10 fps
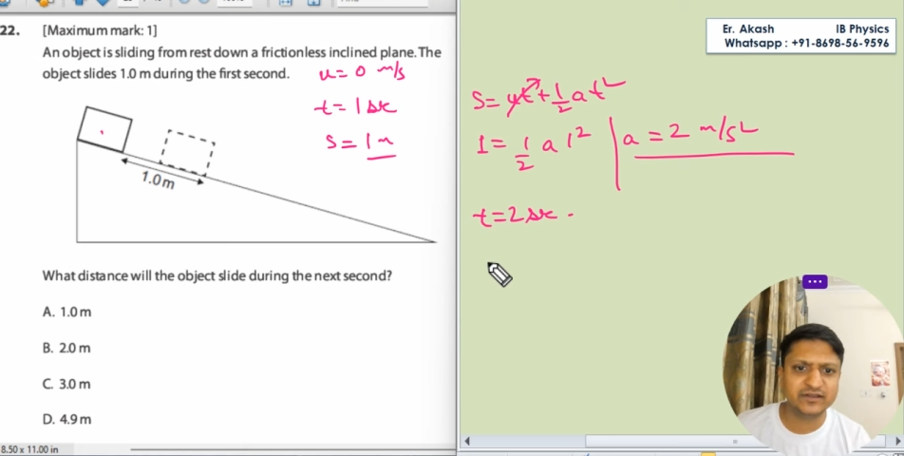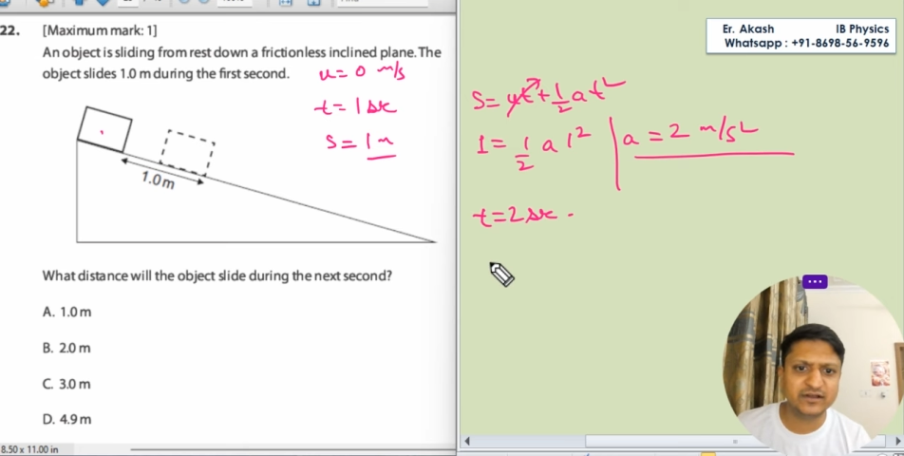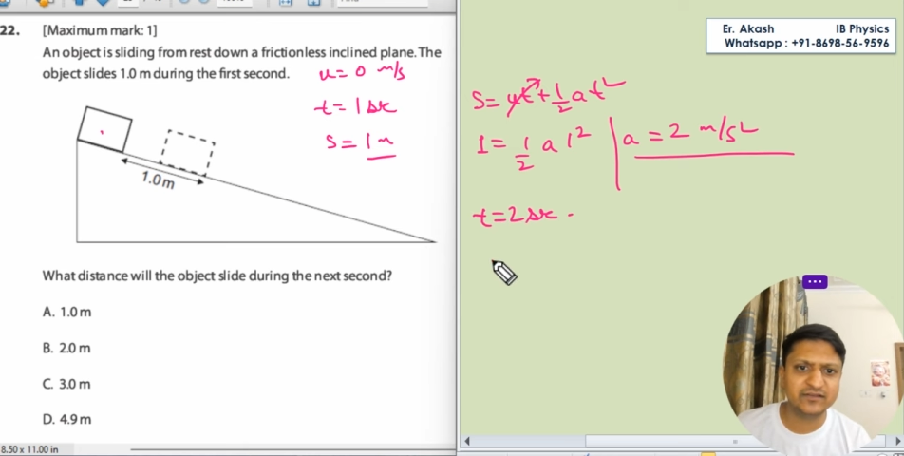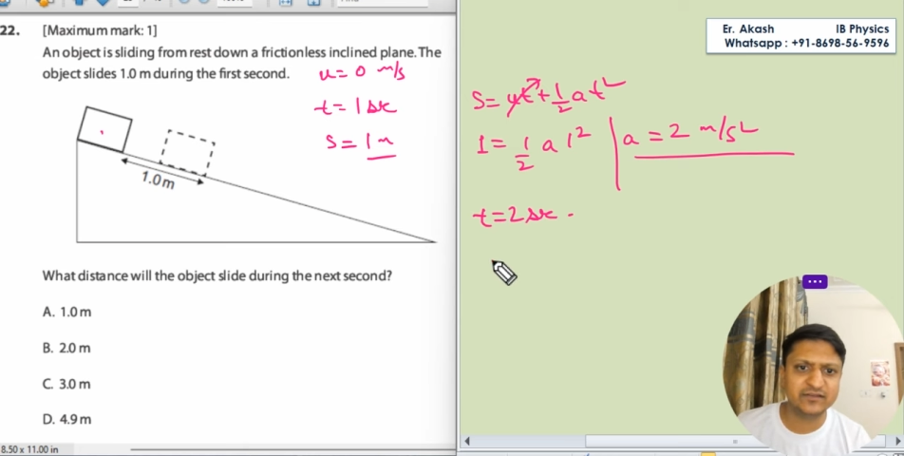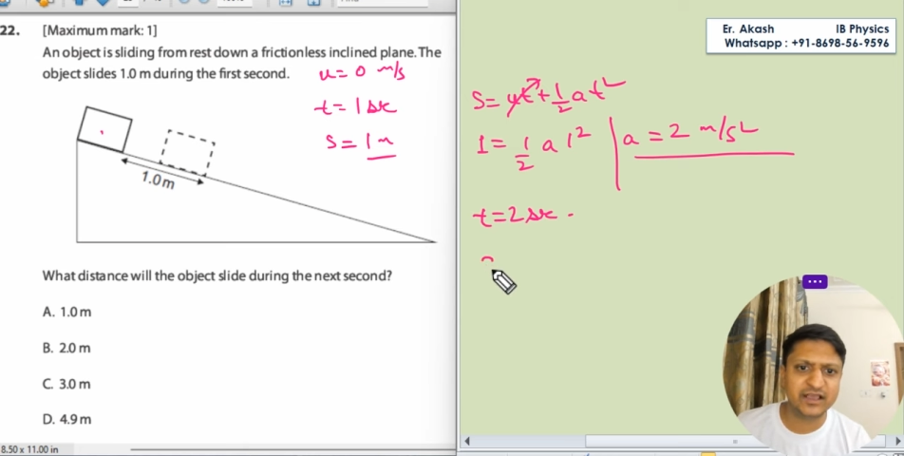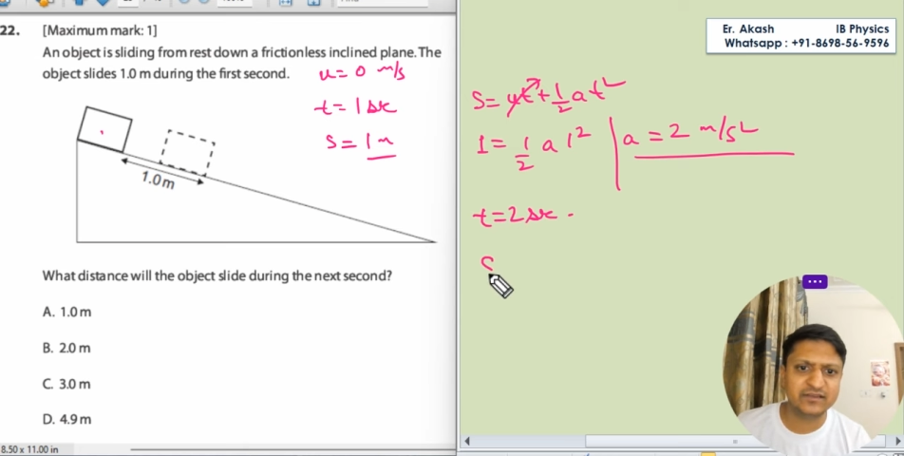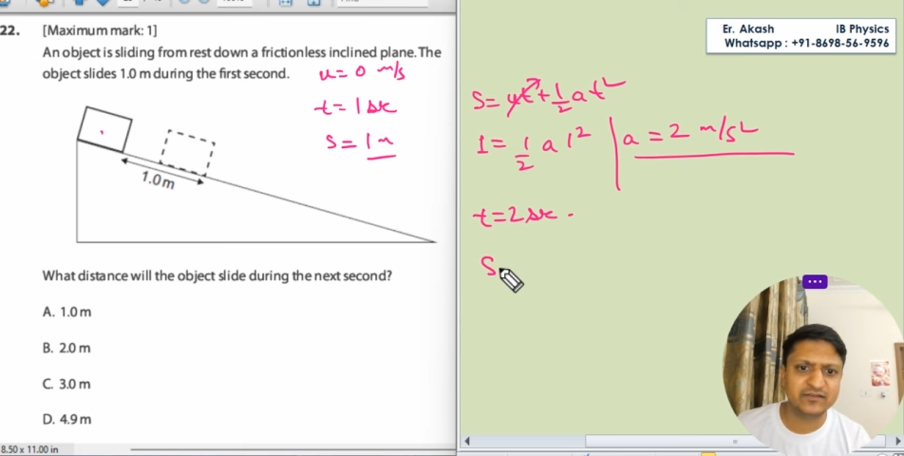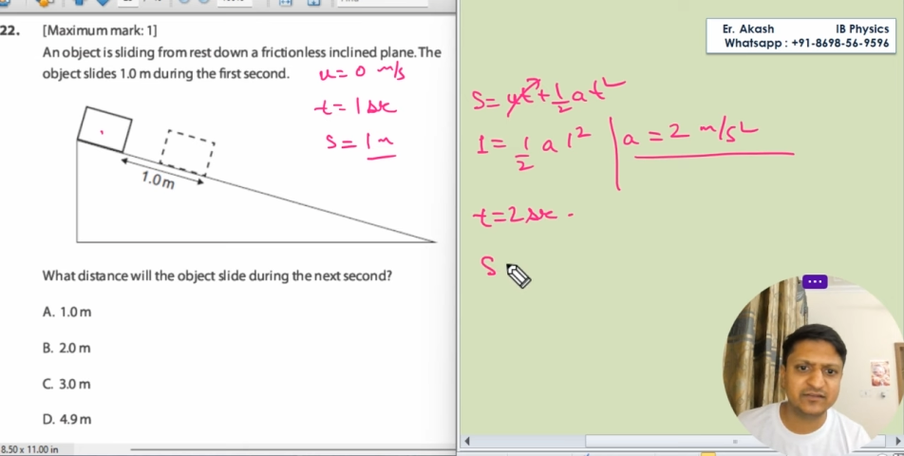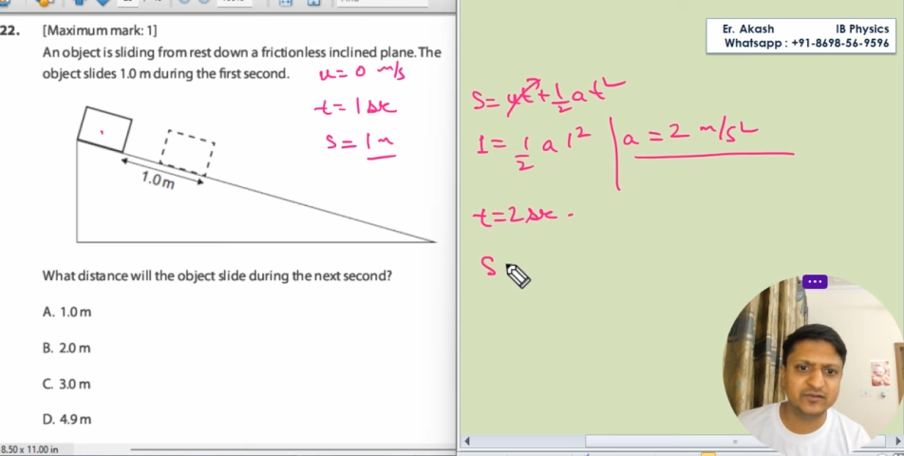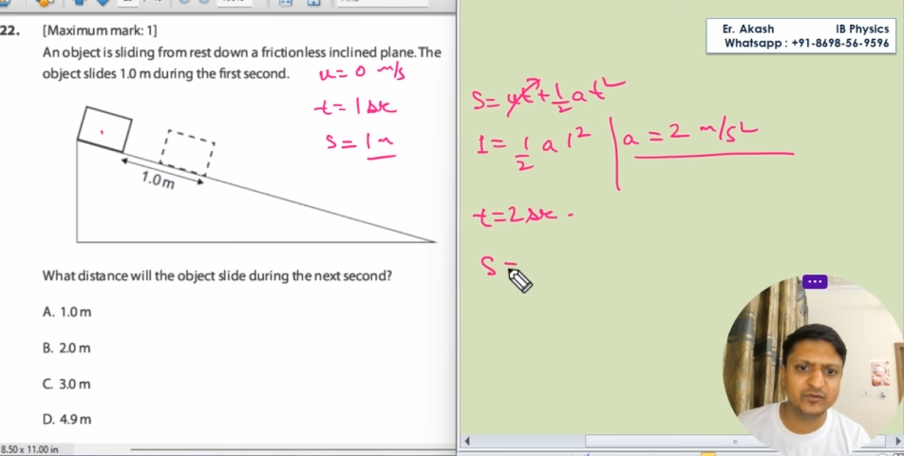that is
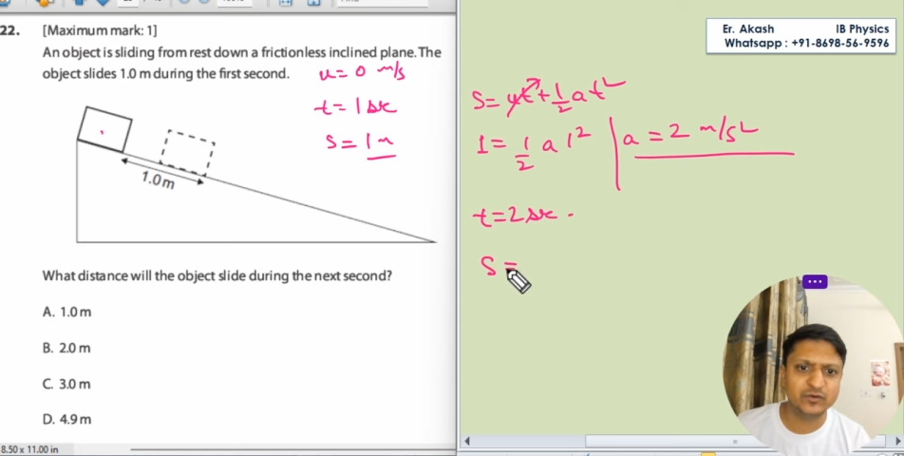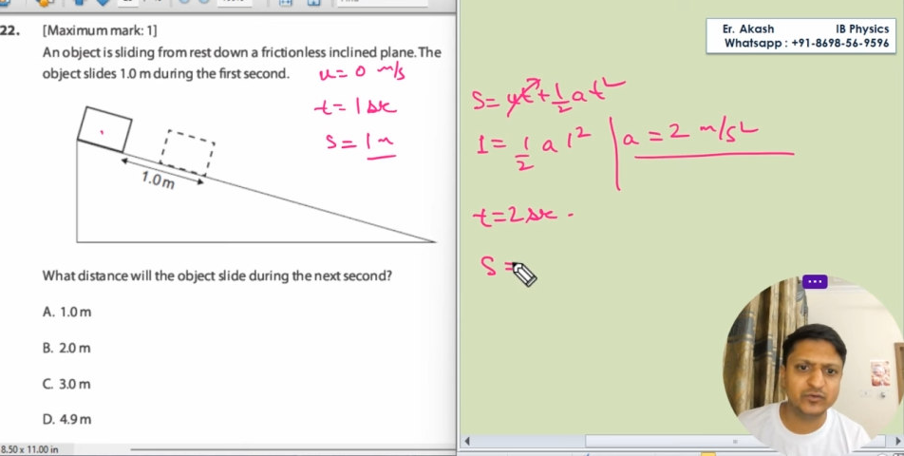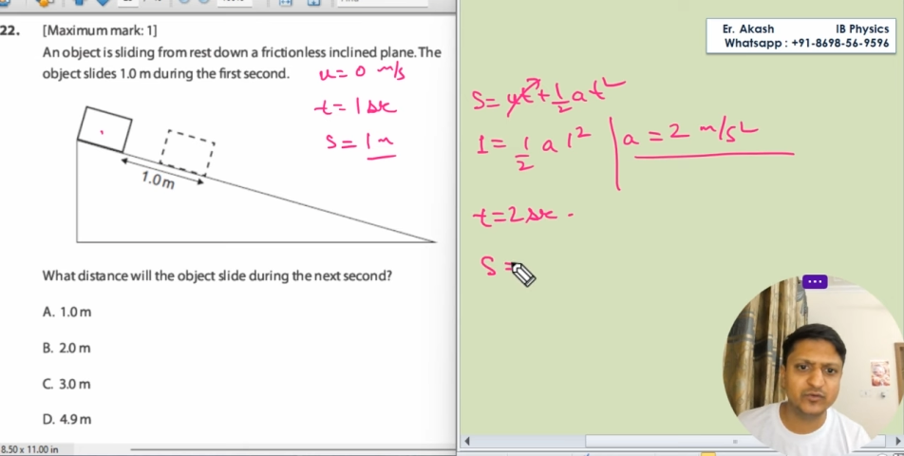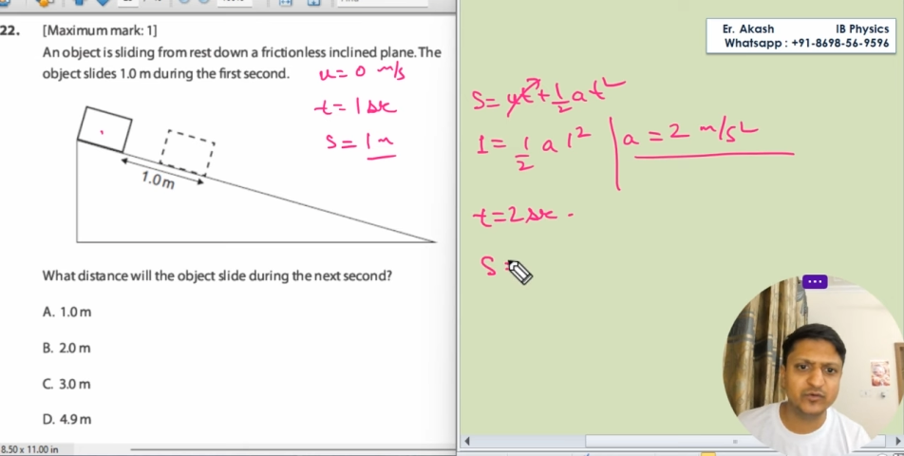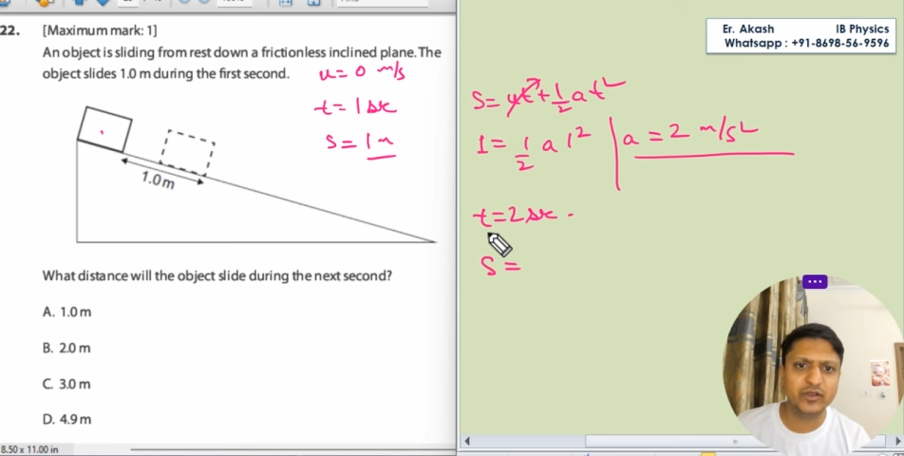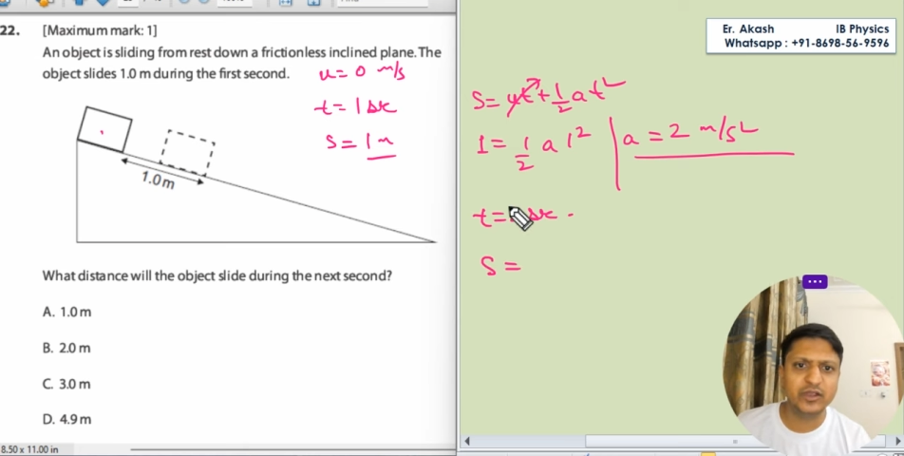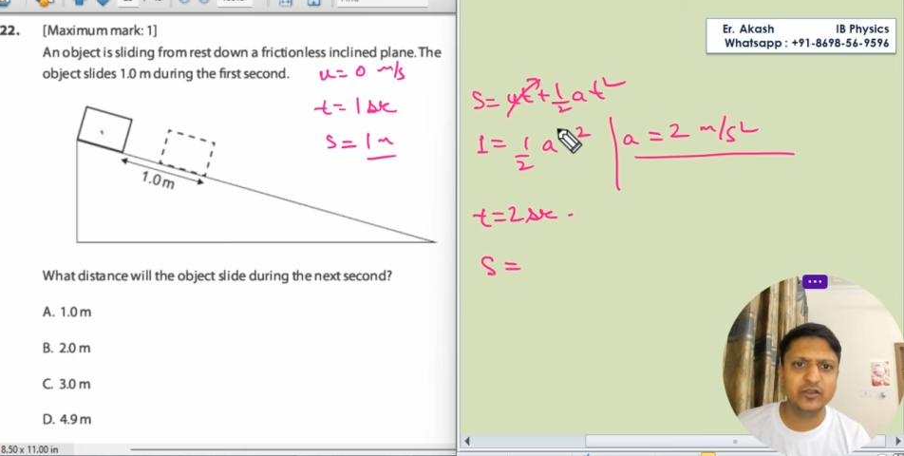s equal to